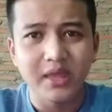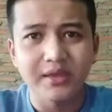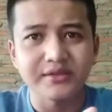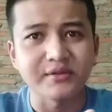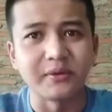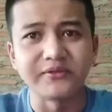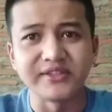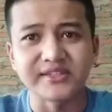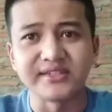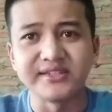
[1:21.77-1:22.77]
Some of
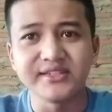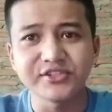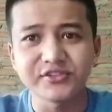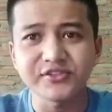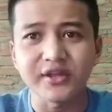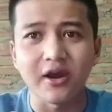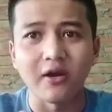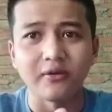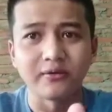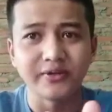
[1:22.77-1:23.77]
these conditions
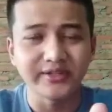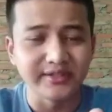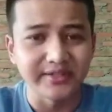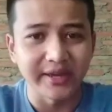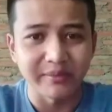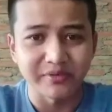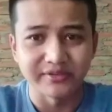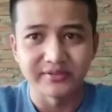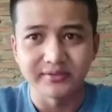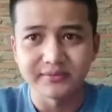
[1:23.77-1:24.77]
are readily
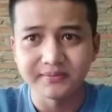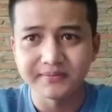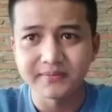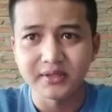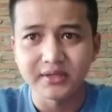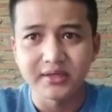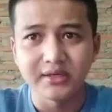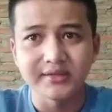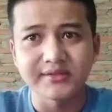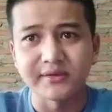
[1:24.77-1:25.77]
apparent.
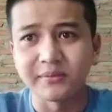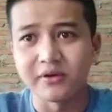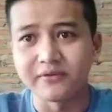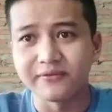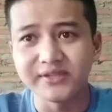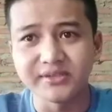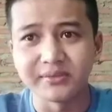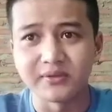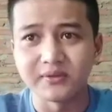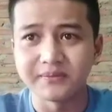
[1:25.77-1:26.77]
Some are
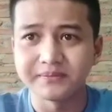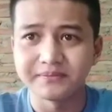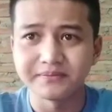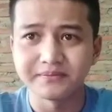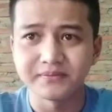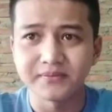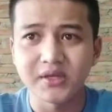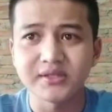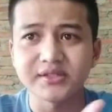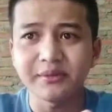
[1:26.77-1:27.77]
feasible.
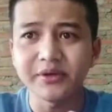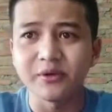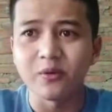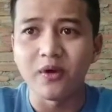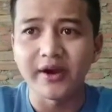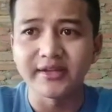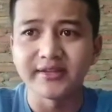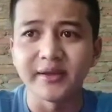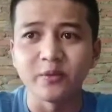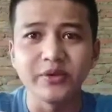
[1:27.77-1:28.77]
Some require
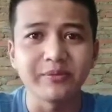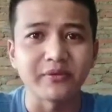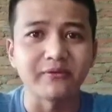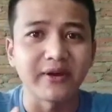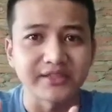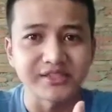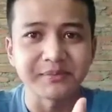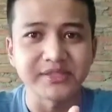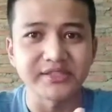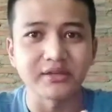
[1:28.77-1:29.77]
that we provide
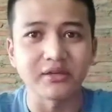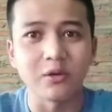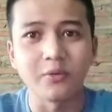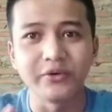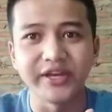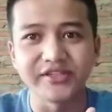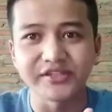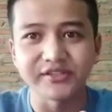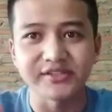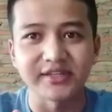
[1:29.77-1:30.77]
special
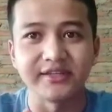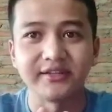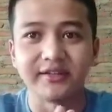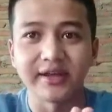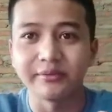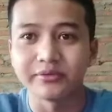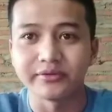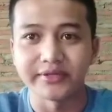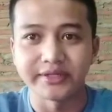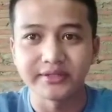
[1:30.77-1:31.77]
accommodations in the
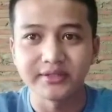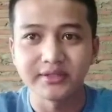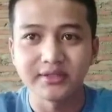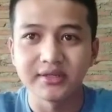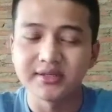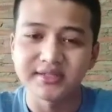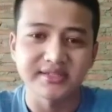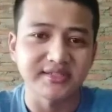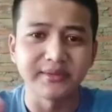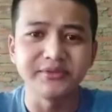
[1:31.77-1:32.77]
library.
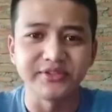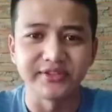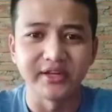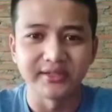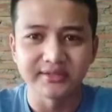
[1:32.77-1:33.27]
Some do not.